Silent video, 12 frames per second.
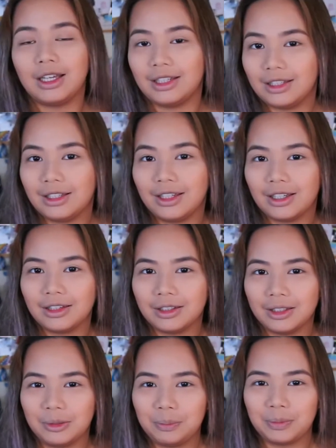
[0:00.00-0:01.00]
I did get the
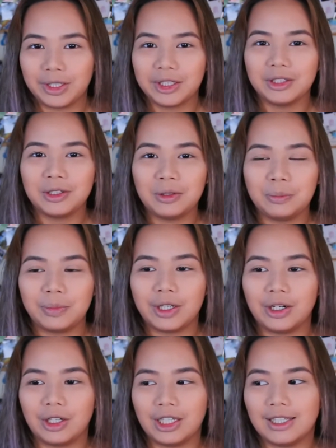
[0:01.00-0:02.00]
lip bundle,
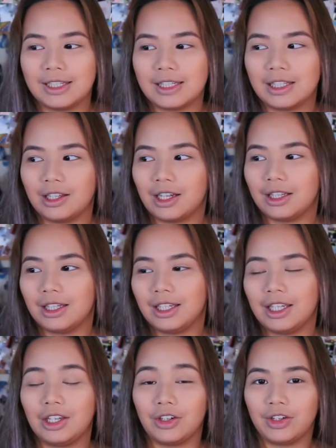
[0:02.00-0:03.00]
but it's not
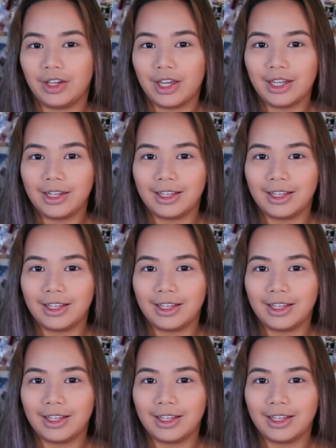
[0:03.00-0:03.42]
here yet,